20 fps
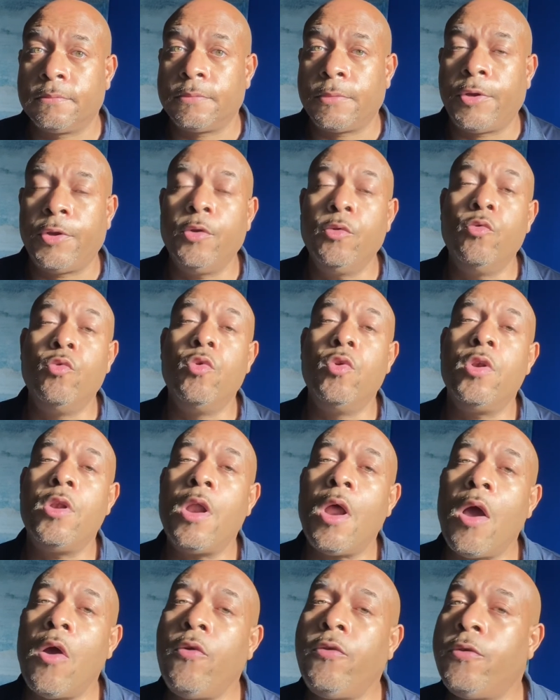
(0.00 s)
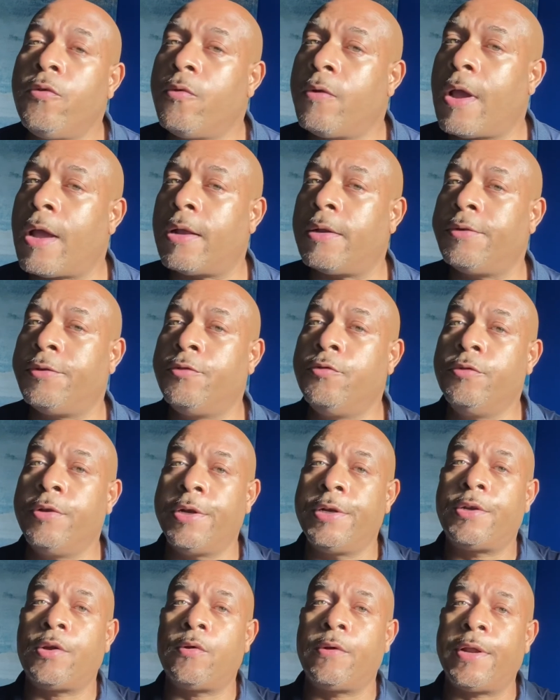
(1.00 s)
You know you got you
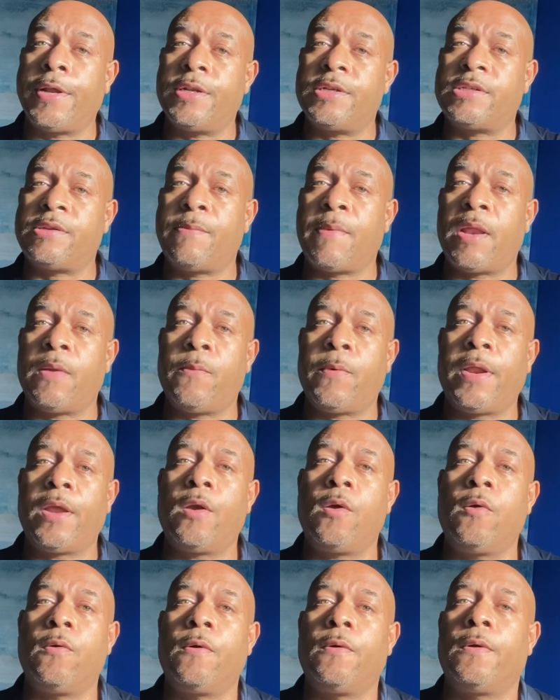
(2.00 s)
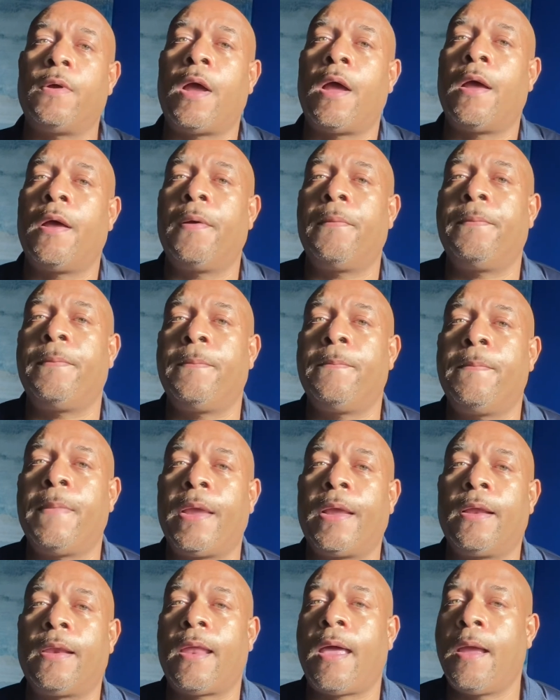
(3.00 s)
didn't donate to somebody when they're gonna um,
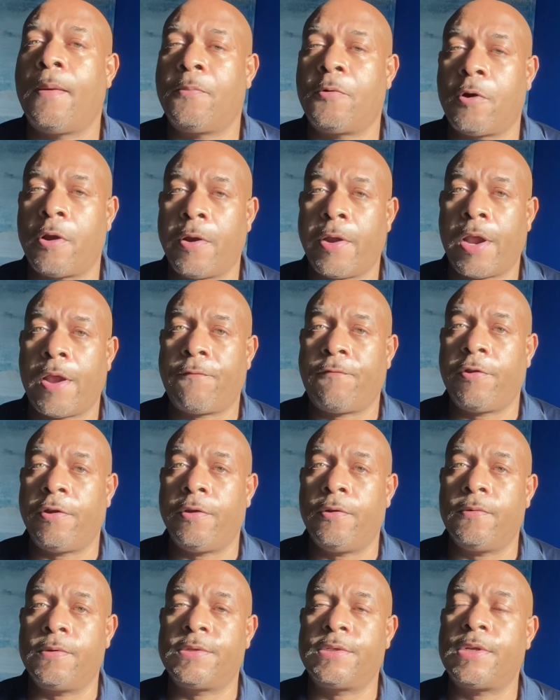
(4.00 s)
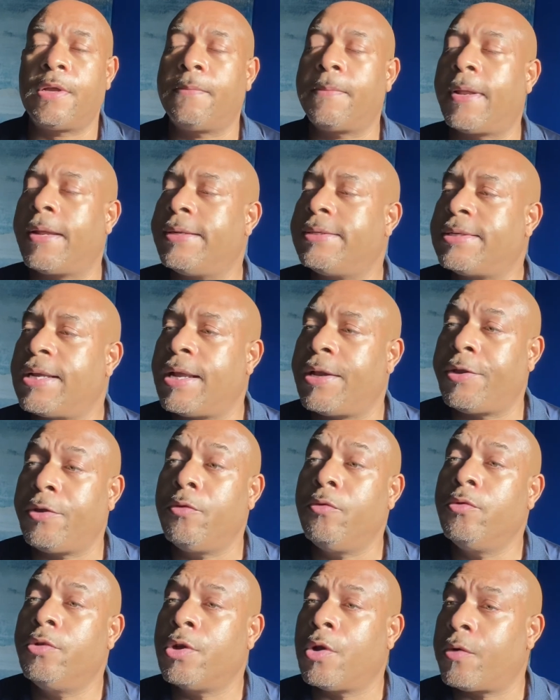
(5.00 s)
make a library after you or something like that.
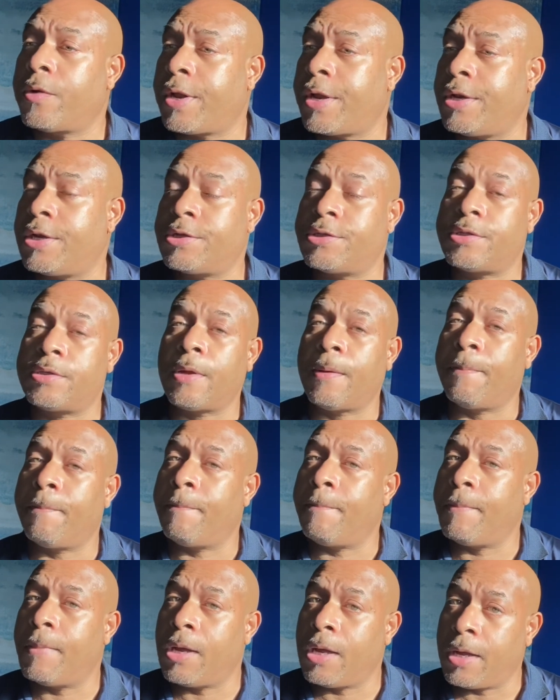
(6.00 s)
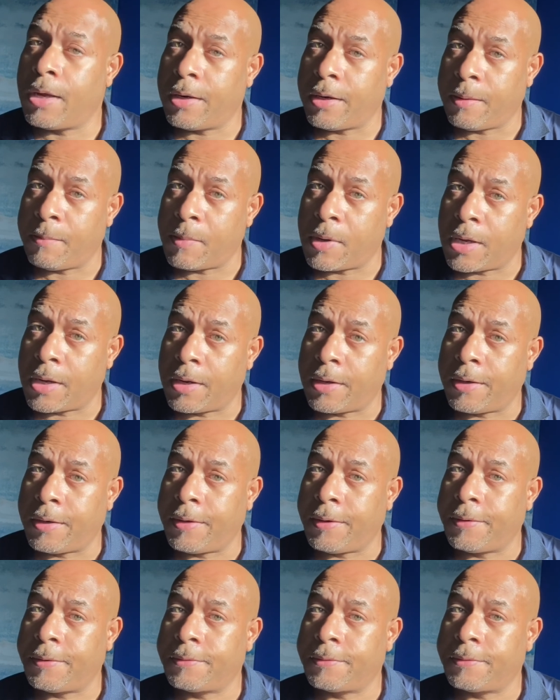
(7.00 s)
You donated some money, money.